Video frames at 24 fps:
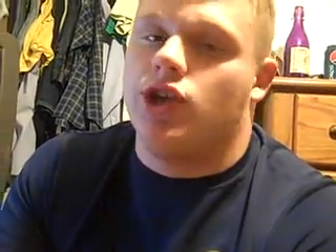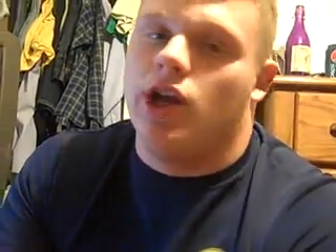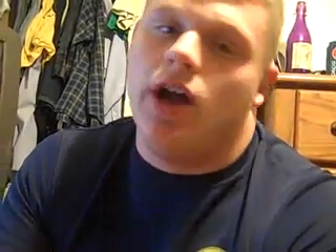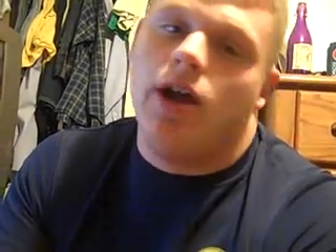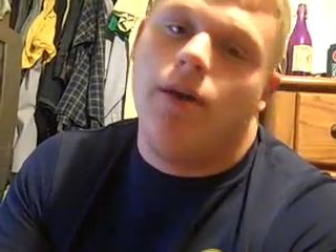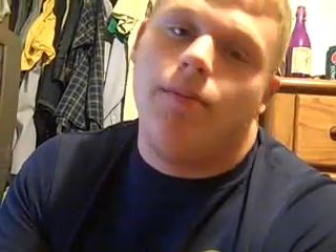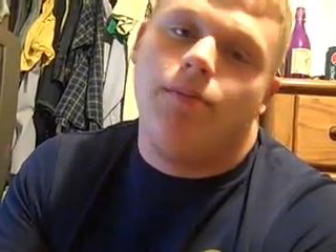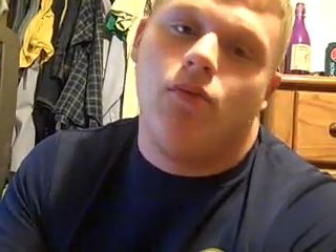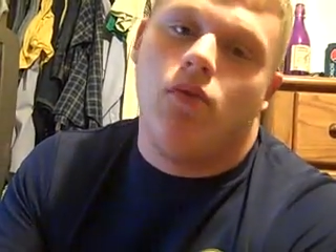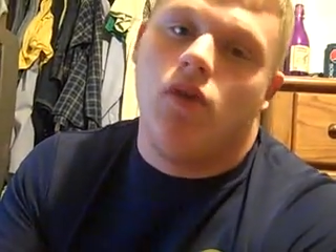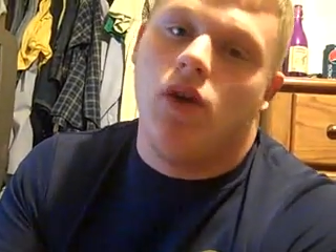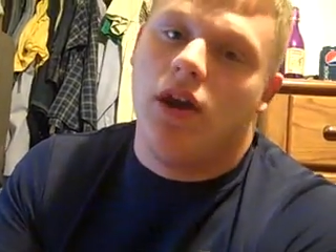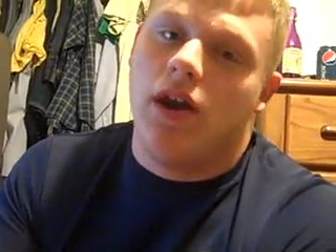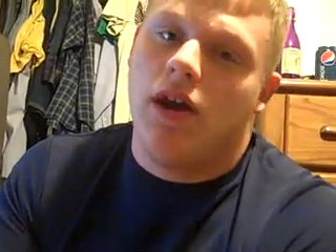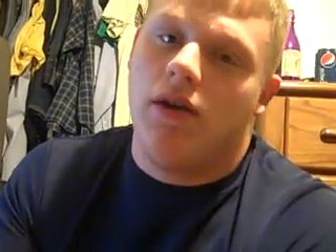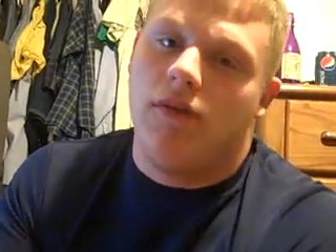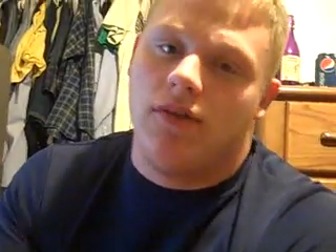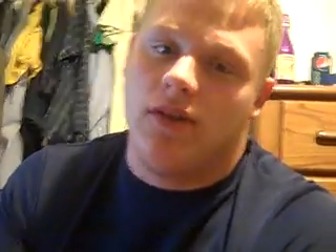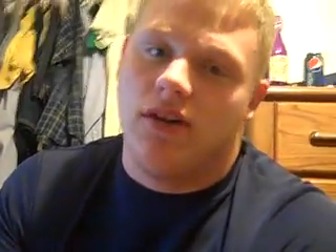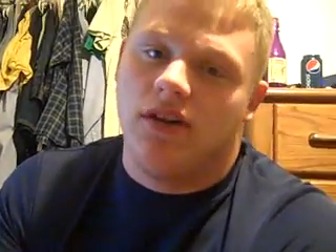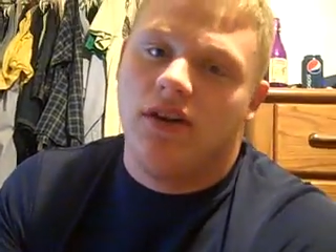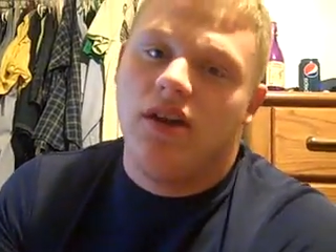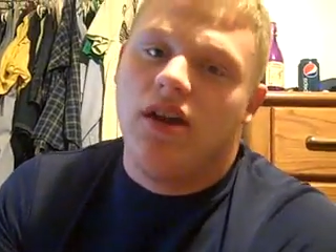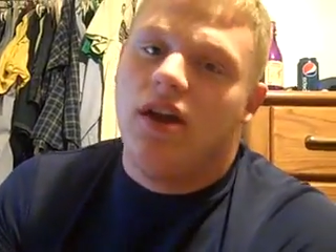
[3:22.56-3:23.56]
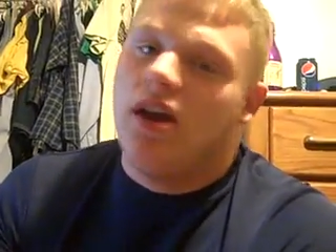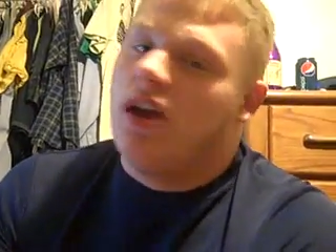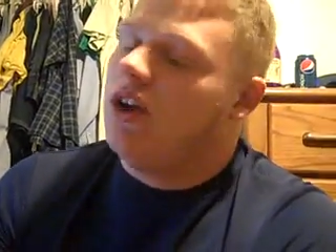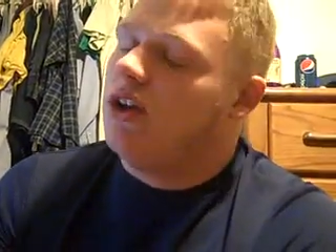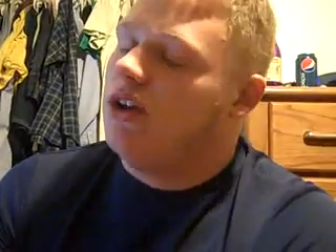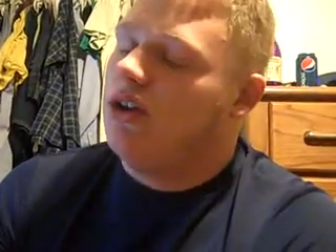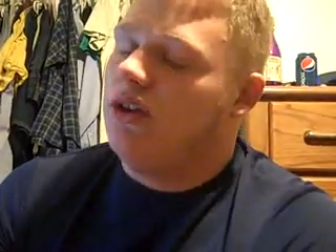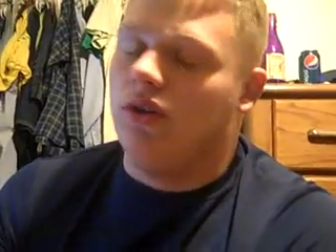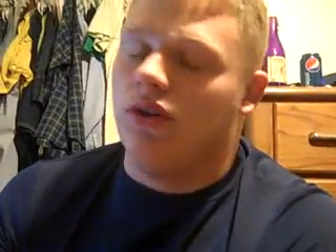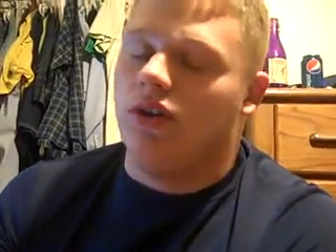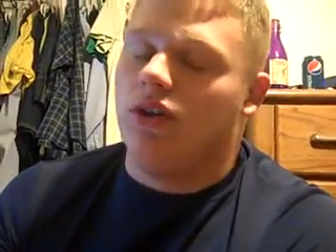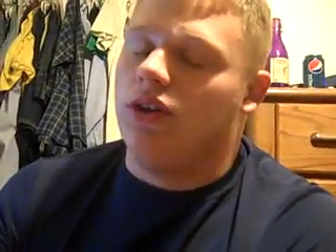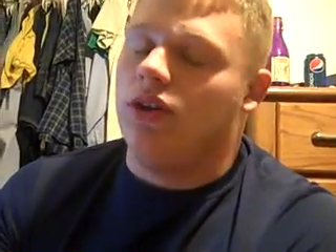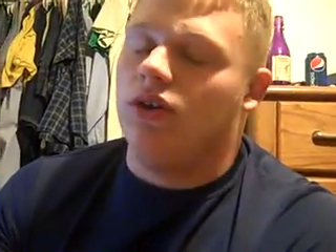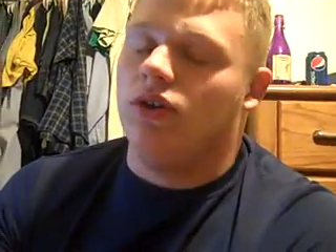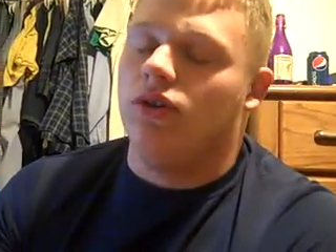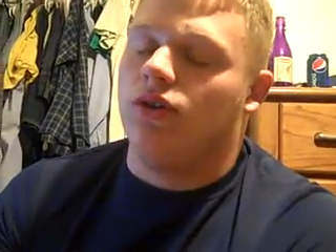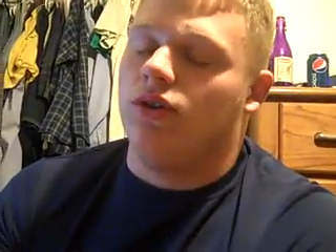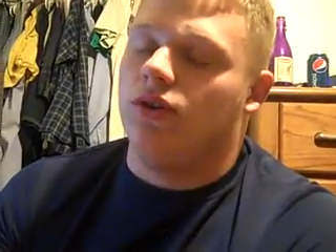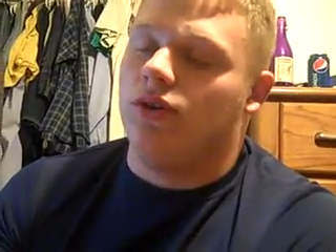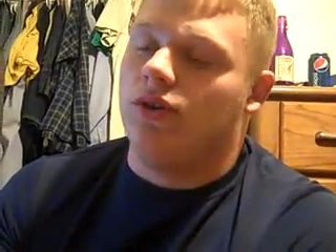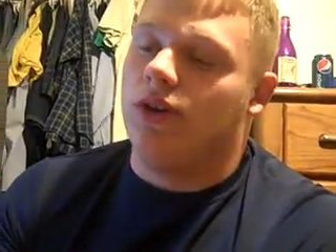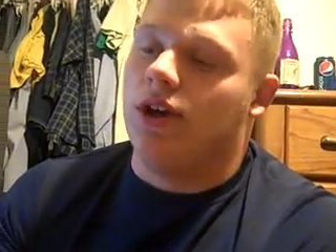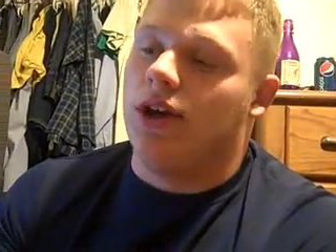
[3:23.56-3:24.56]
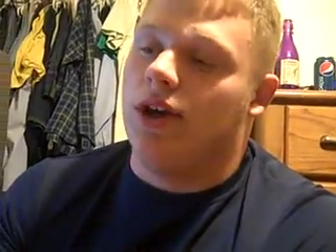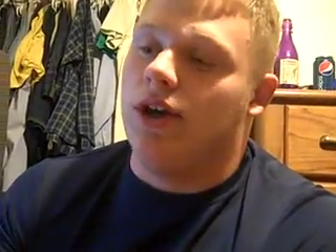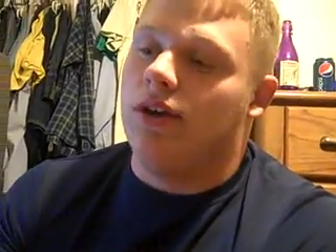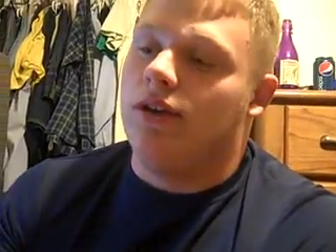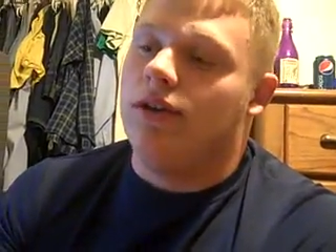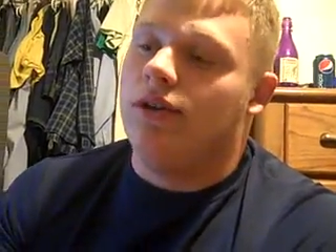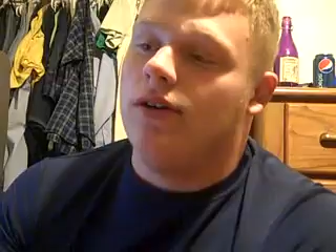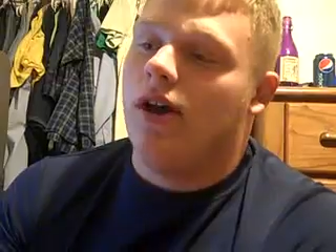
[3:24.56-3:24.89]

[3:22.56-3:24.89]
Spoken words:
up, whatever. You'll do good.